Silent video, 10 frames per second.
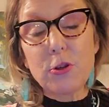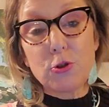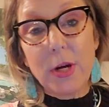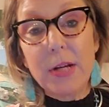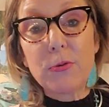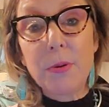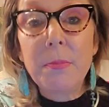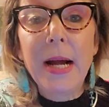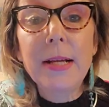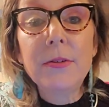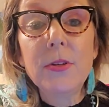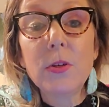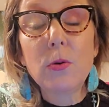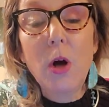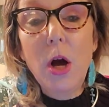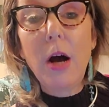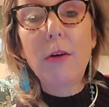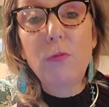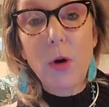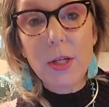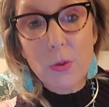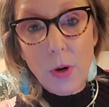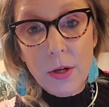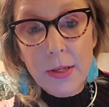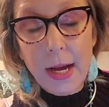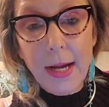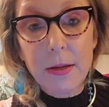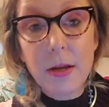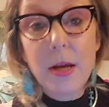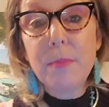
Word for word: they'll try to remind you of what you are not